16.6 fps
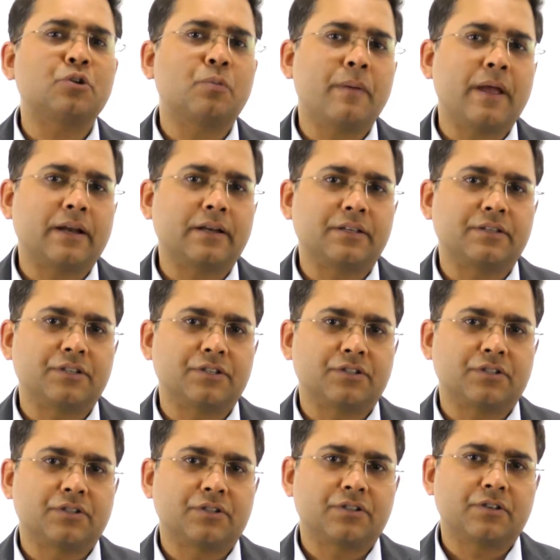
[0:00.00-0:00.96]
to make
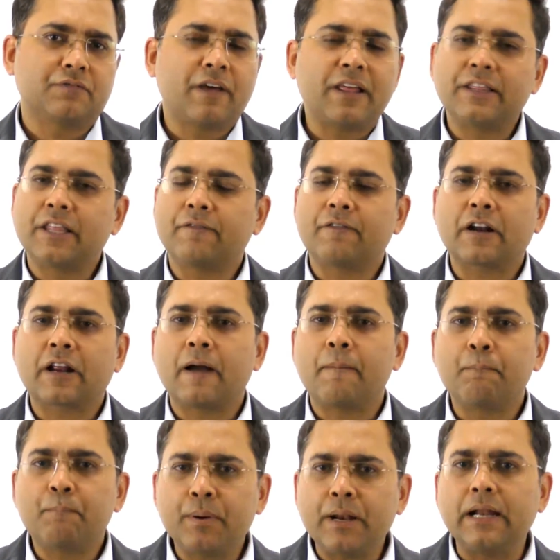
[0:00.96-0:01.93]
decisions when they were
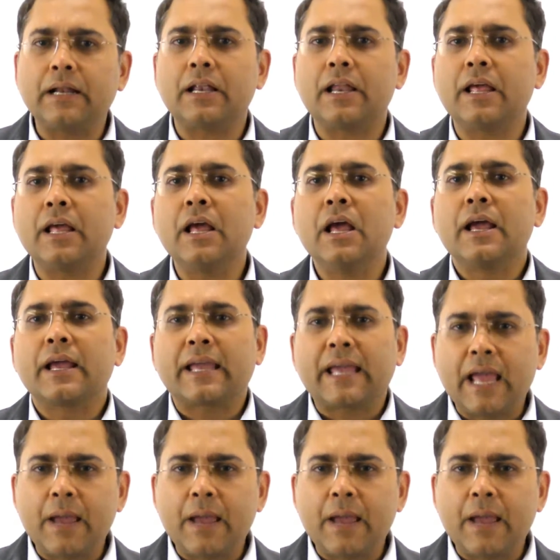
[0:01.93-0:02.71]
completely